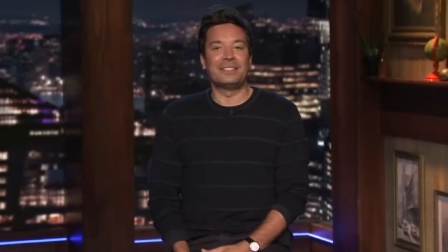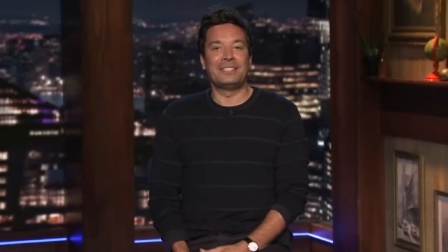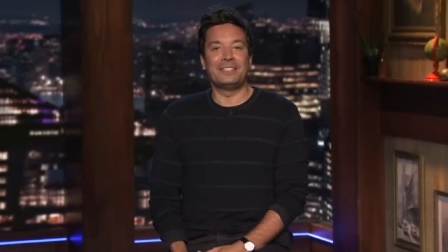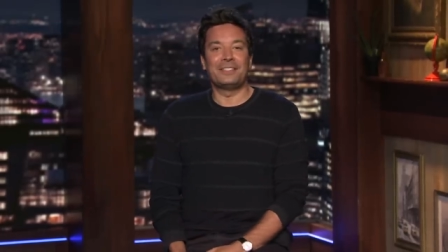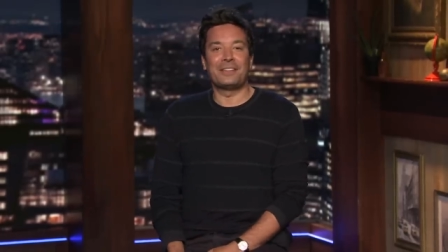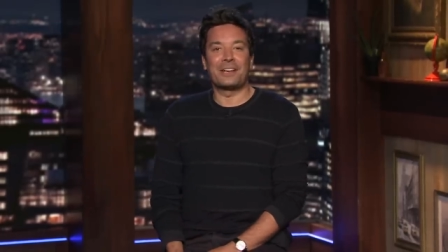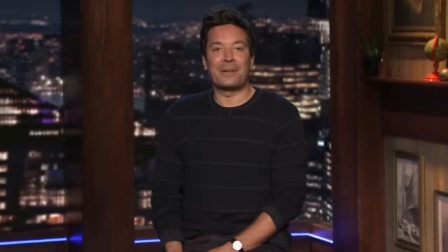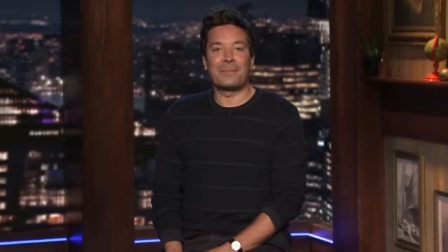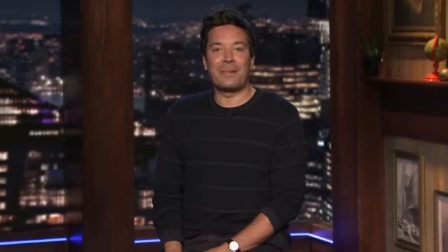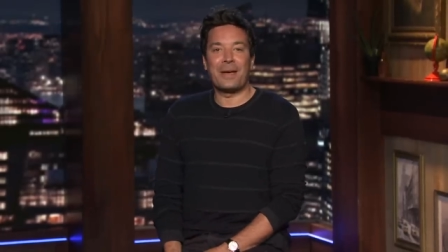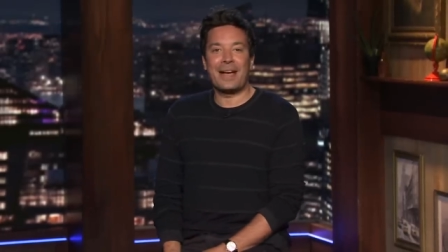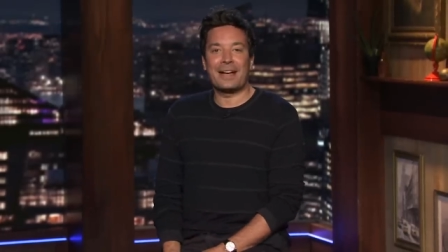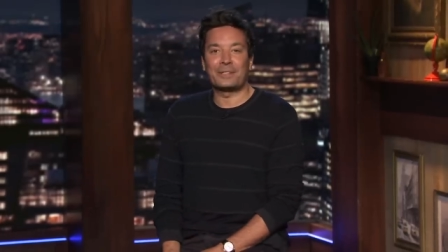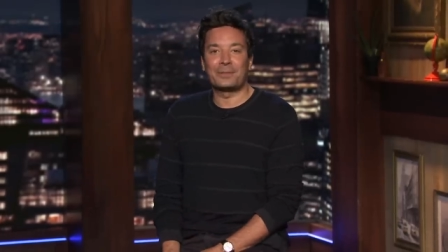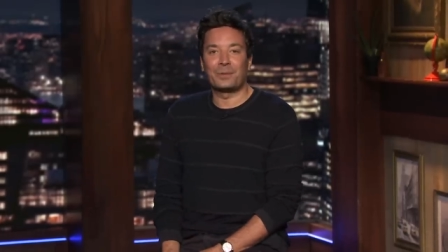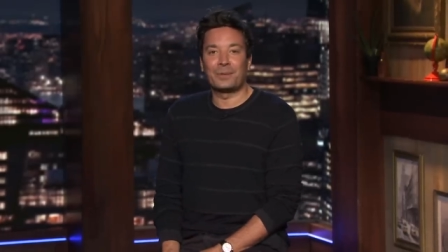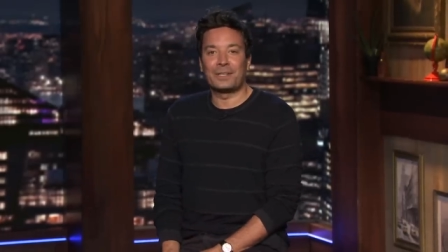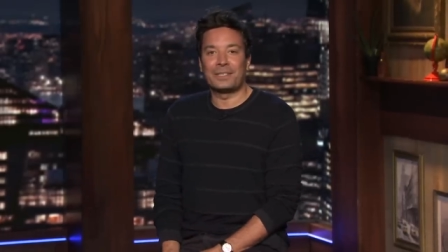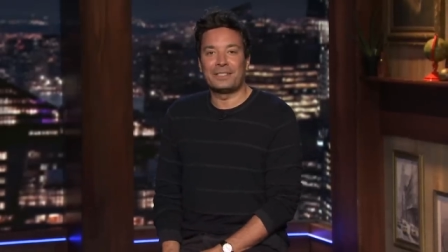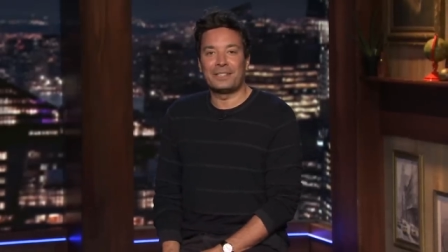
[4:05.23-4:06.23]
TJ
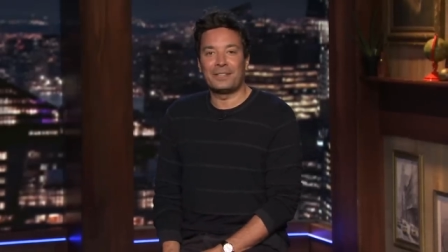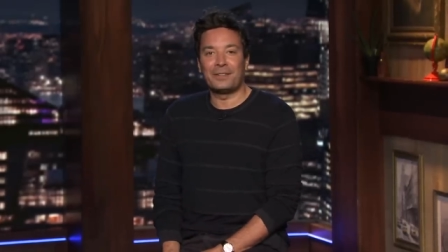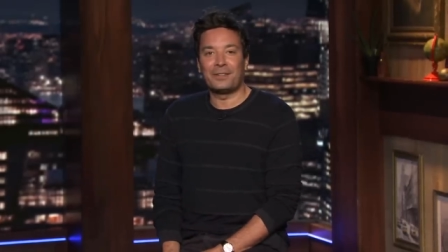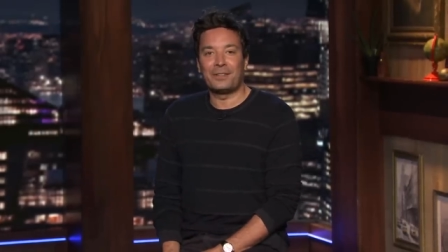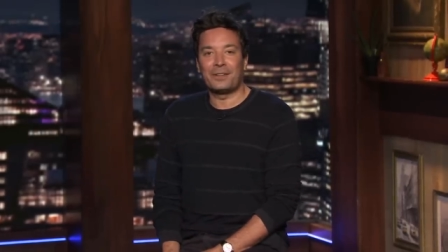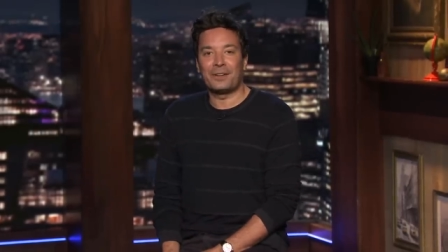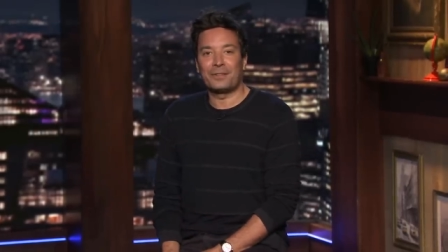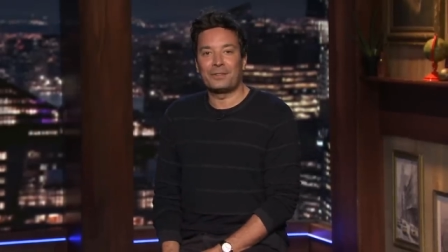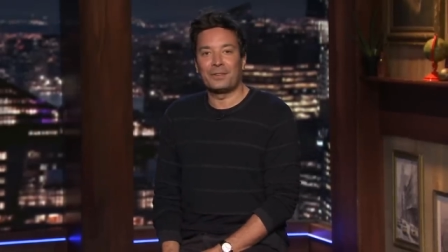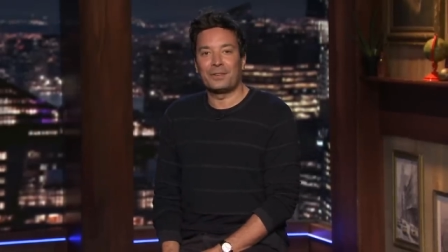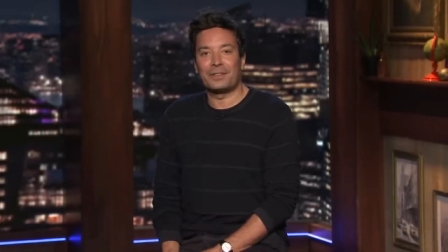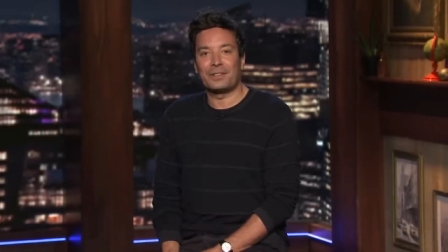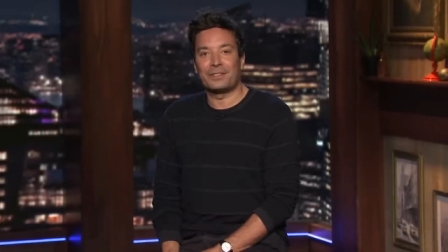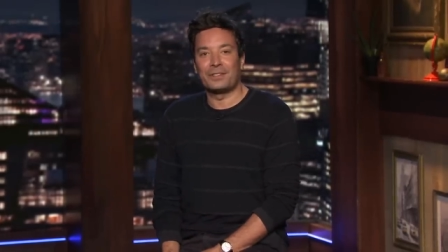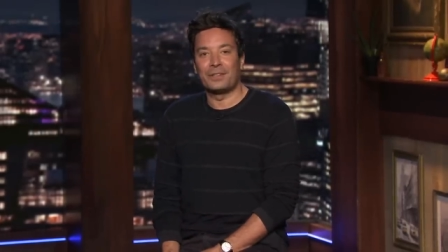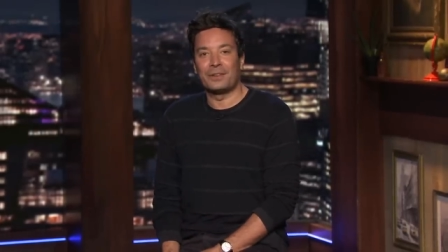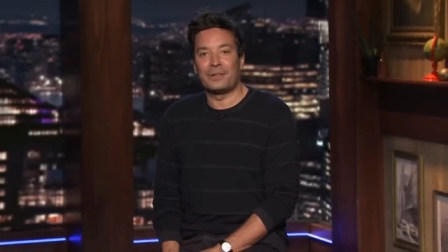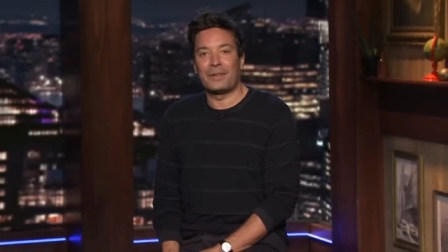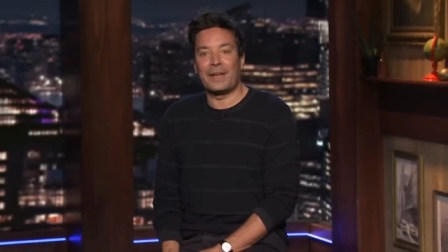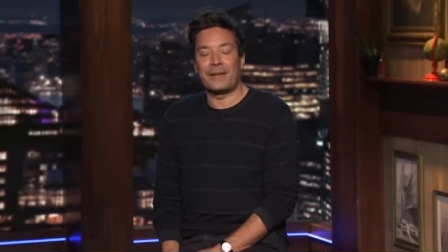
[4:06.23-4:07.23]
Maxx will continue their
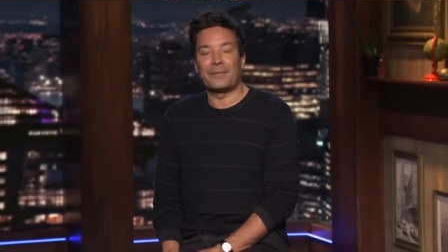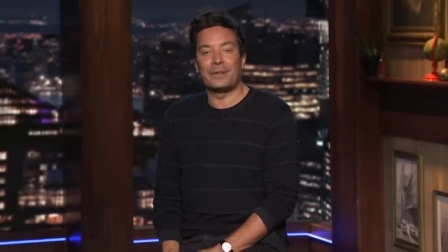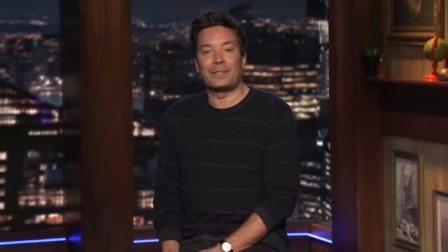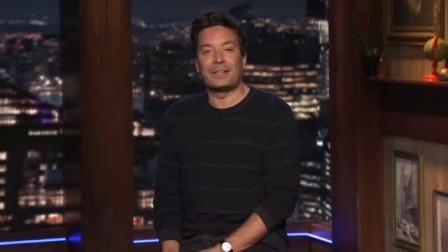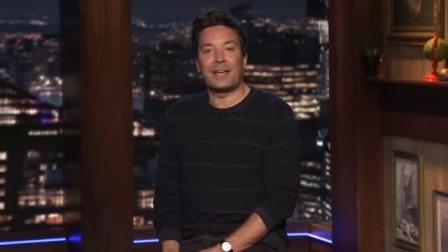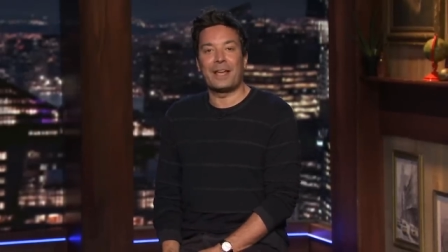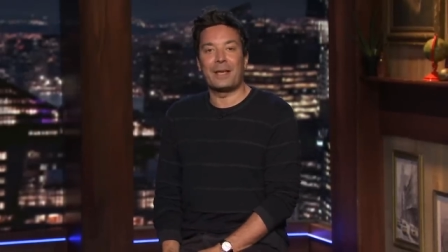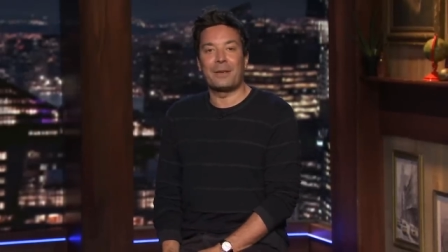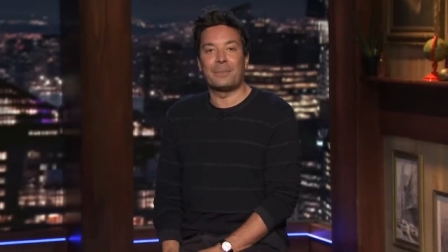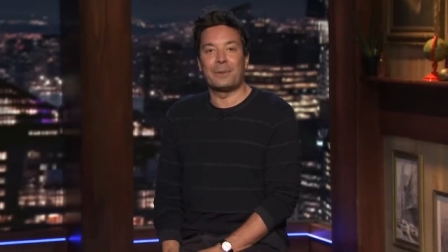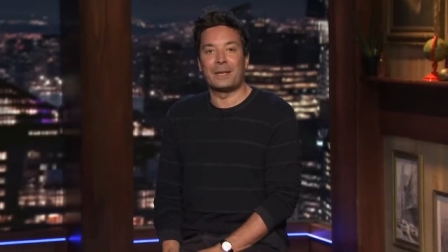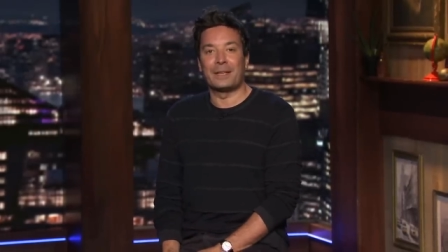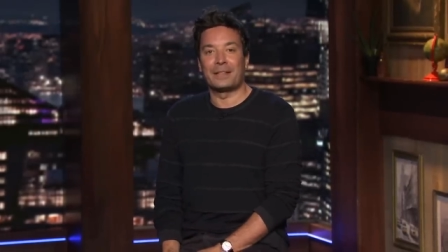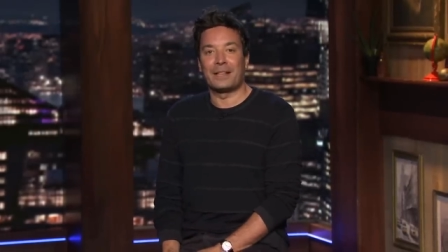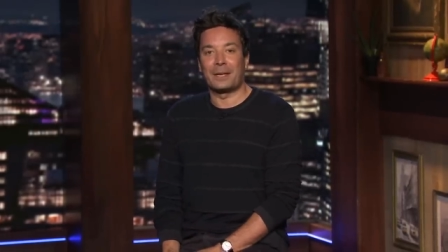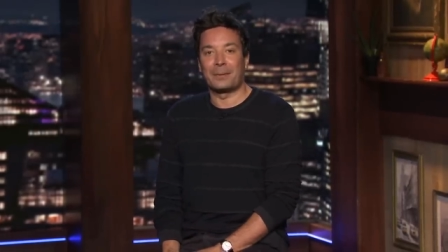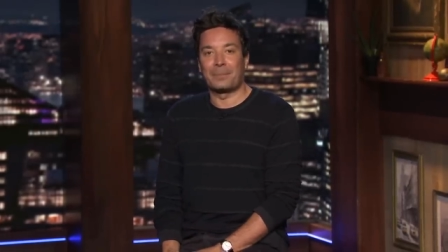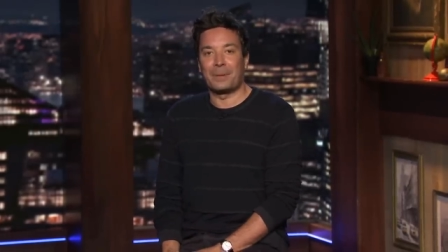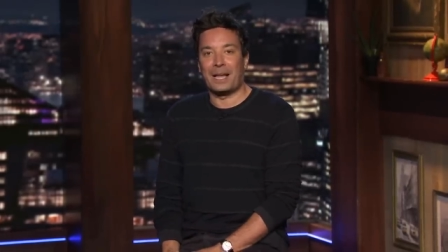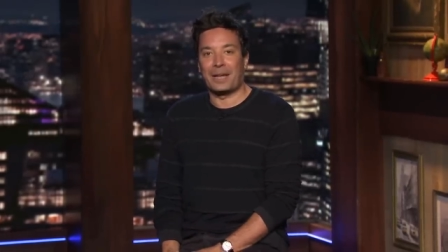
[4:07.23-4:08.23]
tradition of every day being
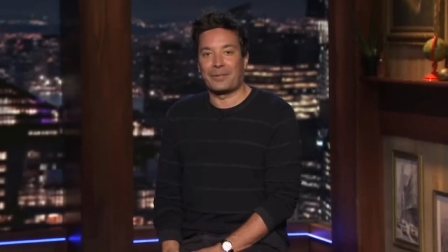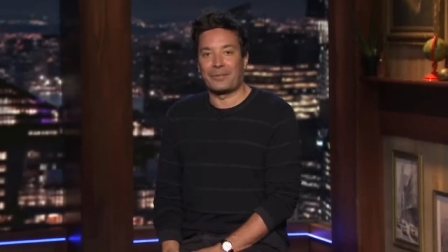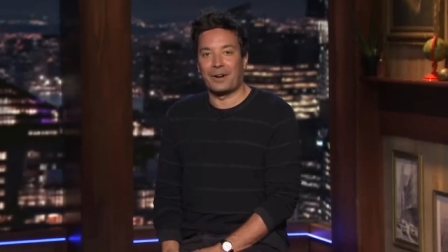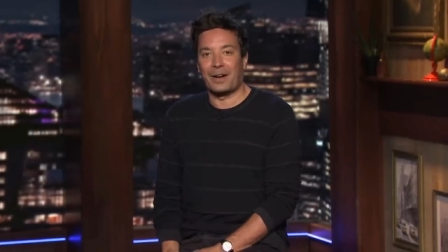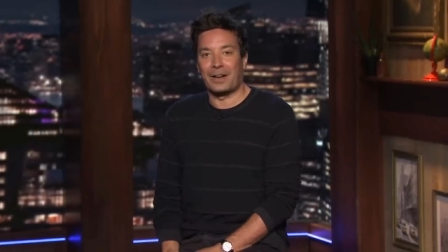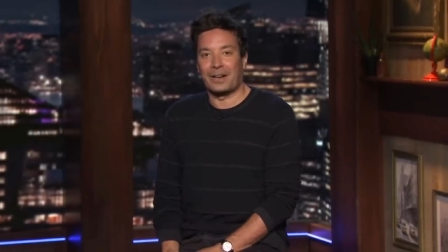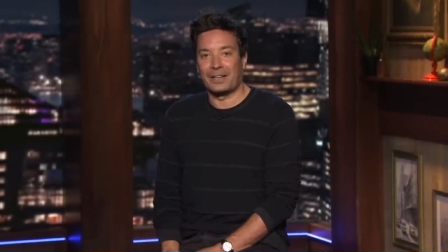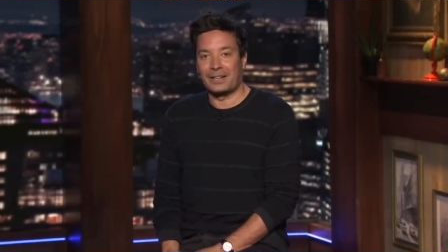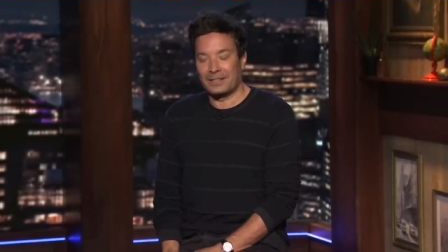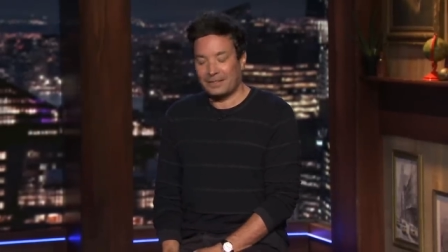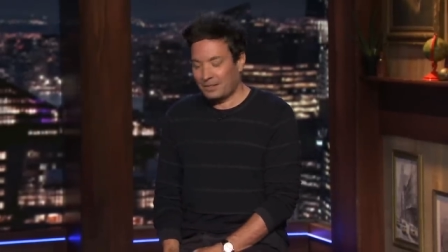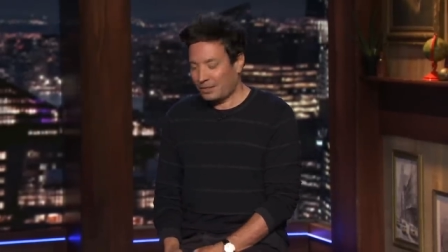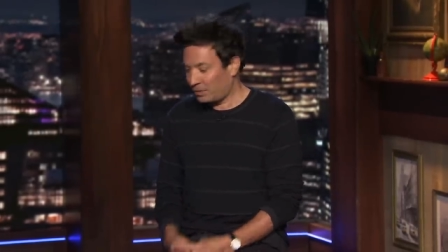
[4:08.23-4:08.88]
like Black Friday.